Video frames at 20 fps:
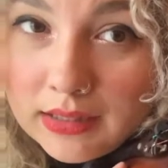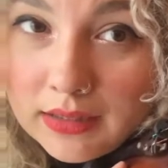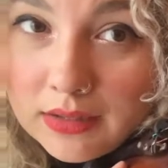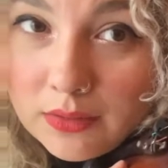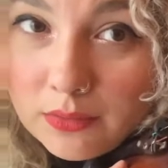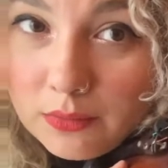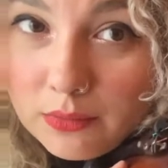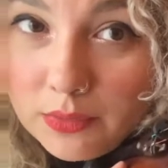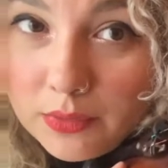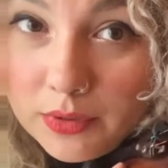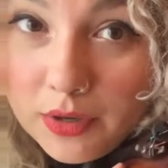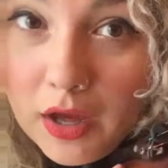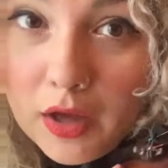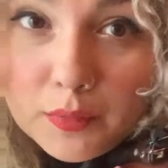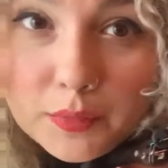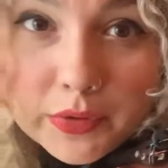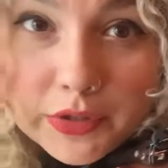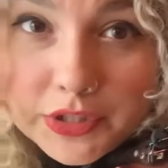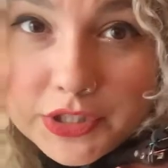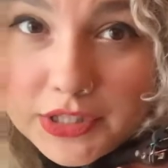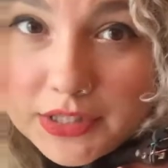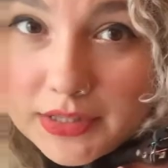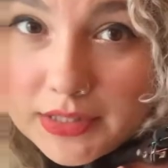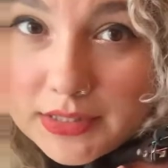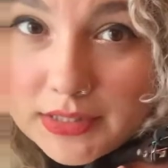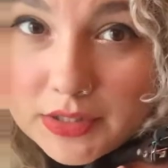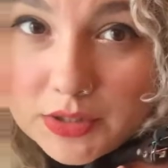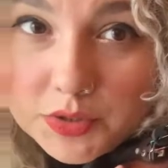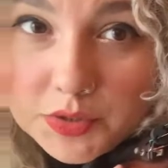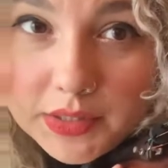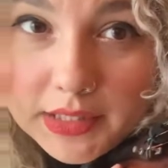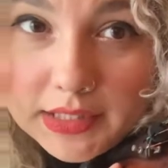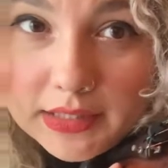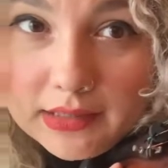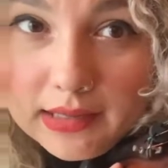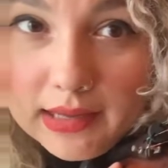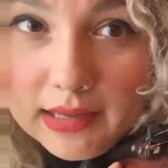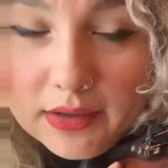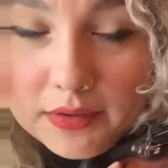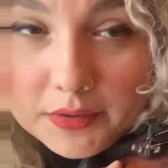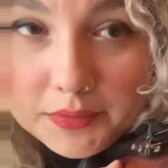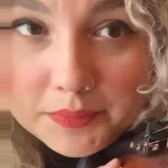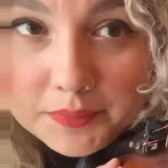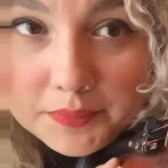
We're not pushing the string down.